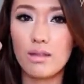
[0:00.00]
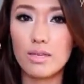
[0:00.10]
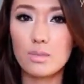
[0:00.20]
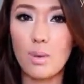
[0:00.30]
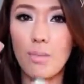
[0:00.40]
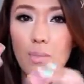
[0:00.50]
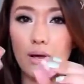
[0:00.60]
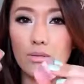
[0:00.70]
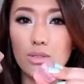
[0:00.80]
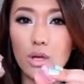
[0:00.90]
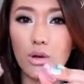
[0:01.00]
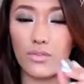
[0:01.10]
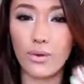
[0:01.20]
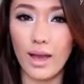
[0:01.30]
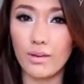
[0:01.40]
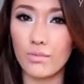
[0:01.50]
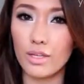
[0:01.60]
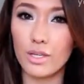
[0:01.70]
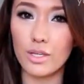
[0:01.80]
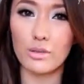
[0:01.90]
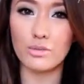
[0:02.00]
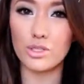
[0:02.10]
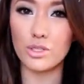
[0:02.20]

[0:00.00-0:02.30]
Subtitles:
these pop out, so if you had really cute